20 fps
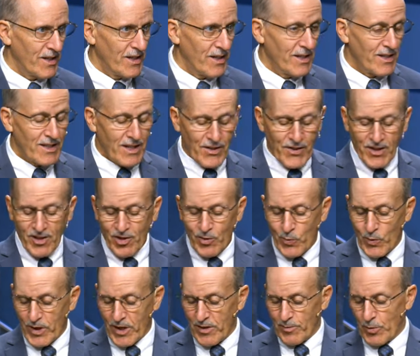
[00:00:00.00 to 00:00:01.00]
Now, this is
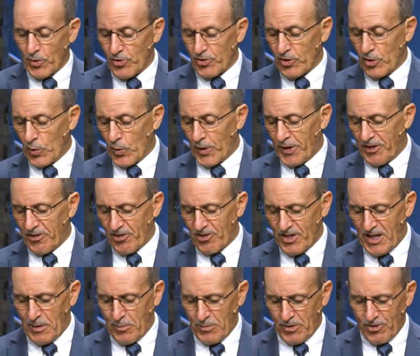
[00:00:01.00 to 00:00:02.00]
one of the most glorious
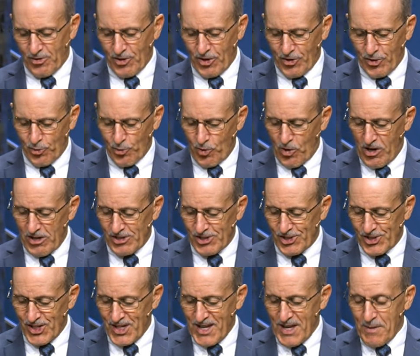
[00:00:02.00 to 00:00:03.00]
statements on the
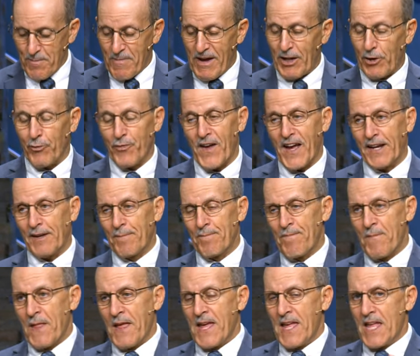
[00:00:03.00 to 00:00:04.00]
cross. Matter of fact,
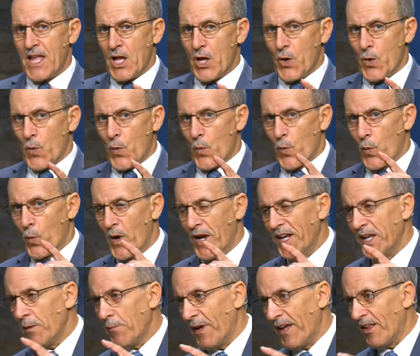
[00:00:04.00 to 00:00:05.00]
when
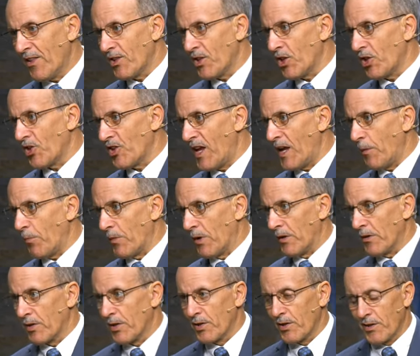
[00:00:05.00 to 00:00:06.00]
he makes the
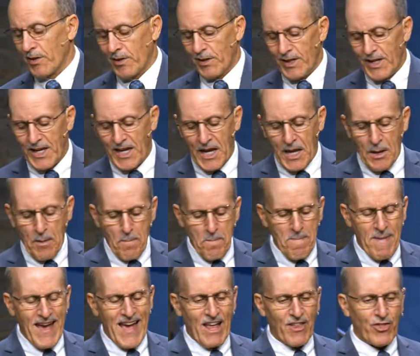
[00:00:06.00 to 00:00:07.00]
statement in
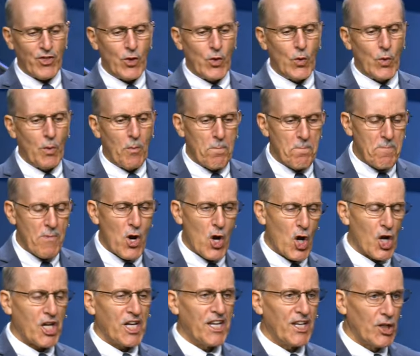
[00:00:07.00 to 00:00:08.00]
Matthew,
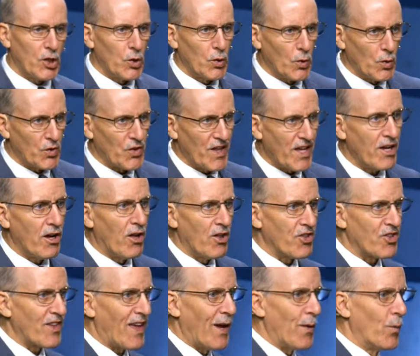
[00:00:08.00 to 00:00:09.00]
Mark, and Luke, they all
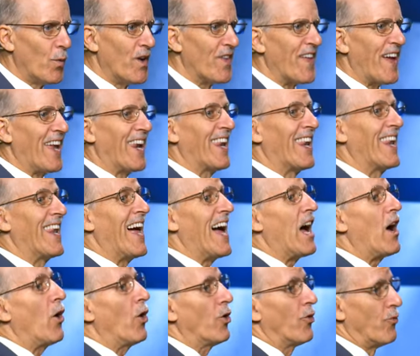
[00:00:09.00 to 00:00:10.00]
say with a
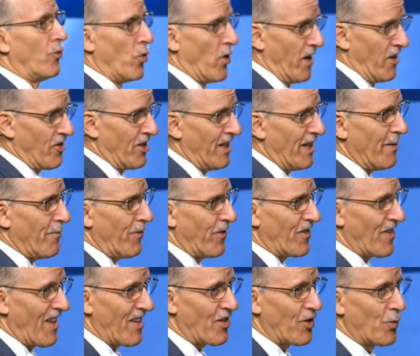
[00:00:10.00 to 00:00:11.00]
loud voice. It
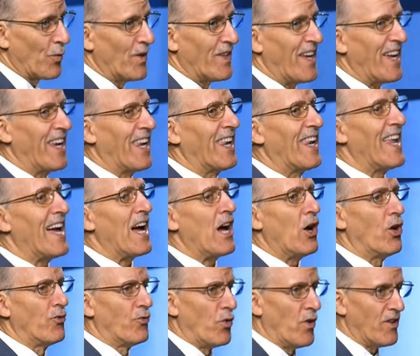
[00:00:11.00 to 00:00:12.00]
emphasizes with a
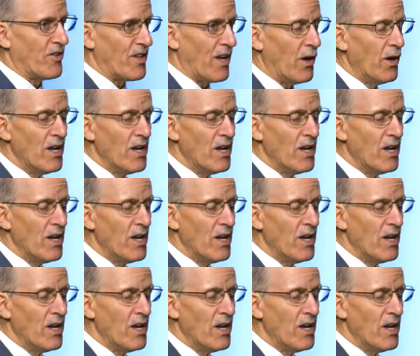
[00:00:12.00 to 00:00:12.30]
loud voice. Now,